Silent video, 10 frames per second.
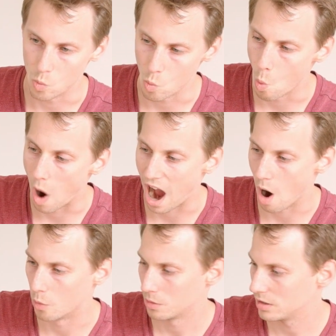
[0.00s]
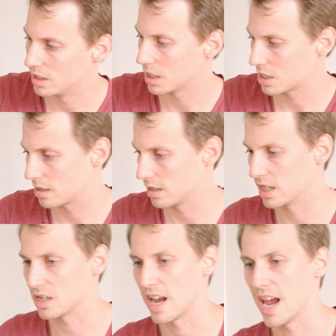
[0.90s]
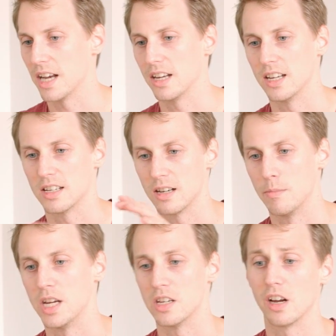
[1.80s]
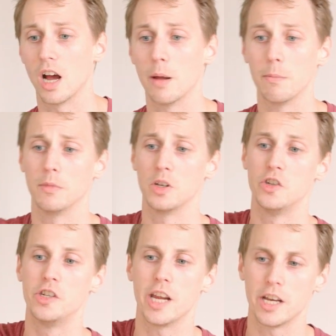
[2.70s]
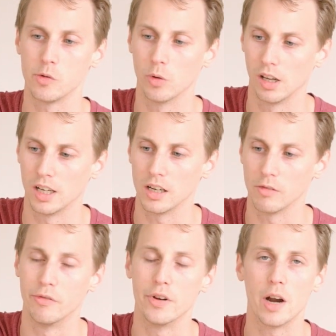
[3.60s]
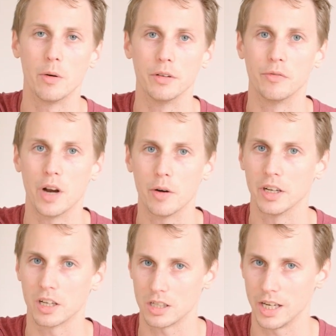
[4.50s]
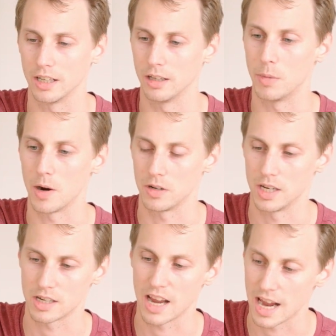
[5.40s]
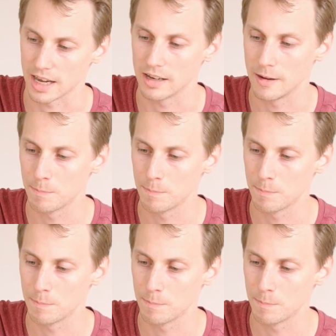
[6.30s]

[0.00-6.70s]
wow, this head is amazing. I'm genuinely very excited about this head.